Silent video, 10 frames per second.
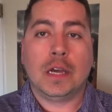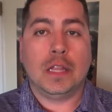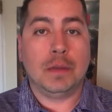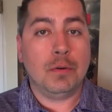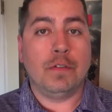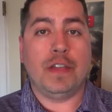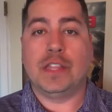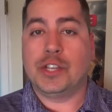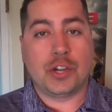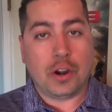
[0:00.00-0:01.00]
The movie,
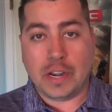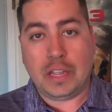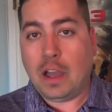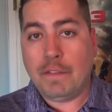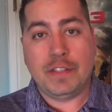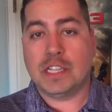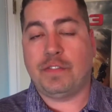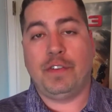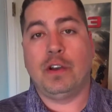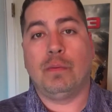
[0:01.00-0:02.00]
the journey of this
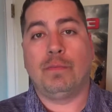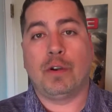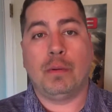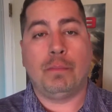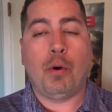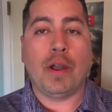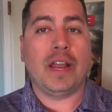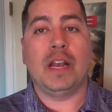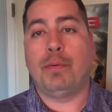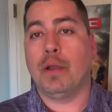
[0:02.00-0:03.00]
film from point
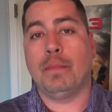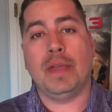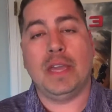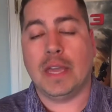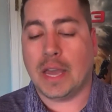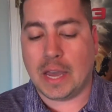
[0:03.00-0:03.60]
A to point B,